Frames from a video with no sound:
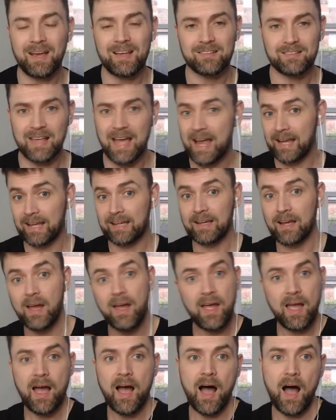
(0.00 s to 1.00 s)
It's like
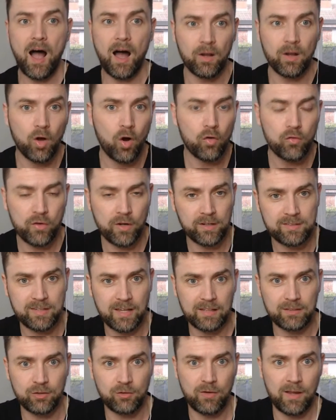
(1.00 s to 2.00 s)
an
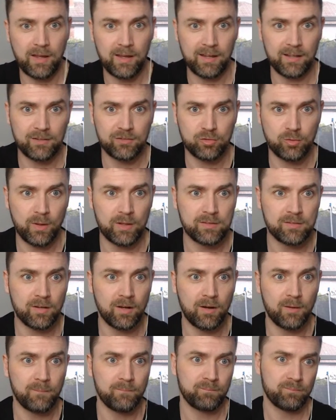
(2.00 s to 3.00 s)
over-exaggerated
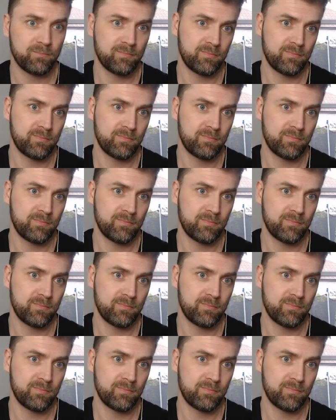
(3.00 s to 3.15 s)
Twitter.